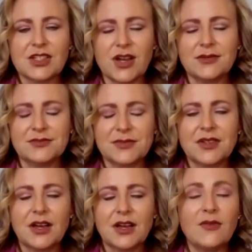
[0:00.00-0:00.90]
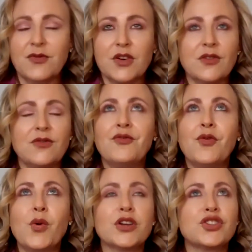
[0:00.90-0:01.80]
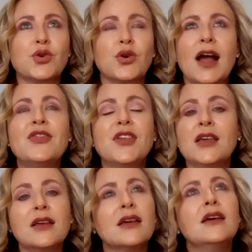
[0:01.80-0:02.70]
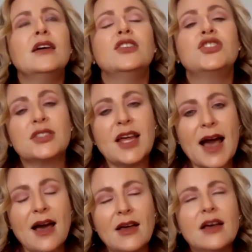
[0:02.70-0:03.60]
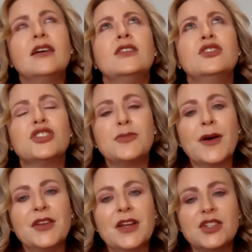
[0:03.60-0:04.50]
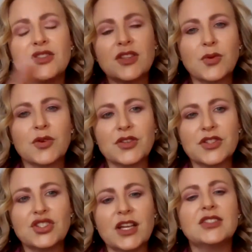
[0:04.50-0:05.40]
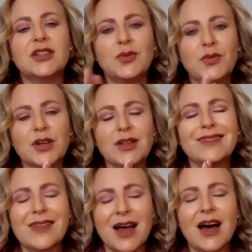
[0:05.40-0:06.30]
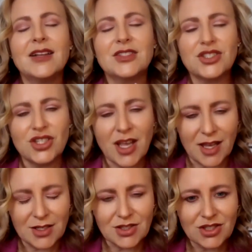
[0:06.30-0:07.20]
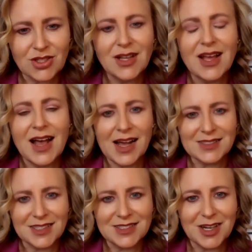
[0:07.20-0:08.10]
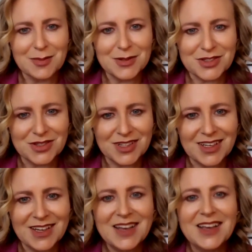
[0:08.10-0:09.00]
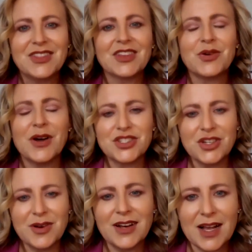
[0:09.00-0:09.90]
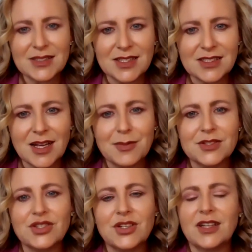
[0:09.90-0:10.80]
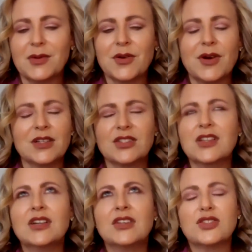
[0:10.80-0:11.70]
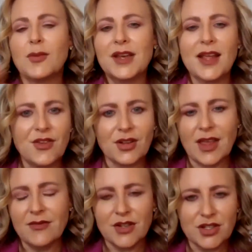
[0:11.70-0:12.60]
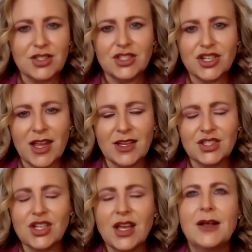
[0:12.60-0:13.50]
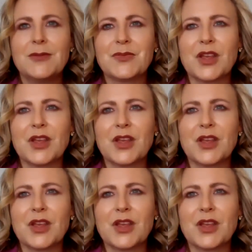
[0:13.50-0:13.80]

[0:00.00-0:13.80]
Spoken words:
That's right. For sure. I think just ha just by the nature that the world is changing will not change access to opportunity. The question around access to opportunity requires so many other levers to change.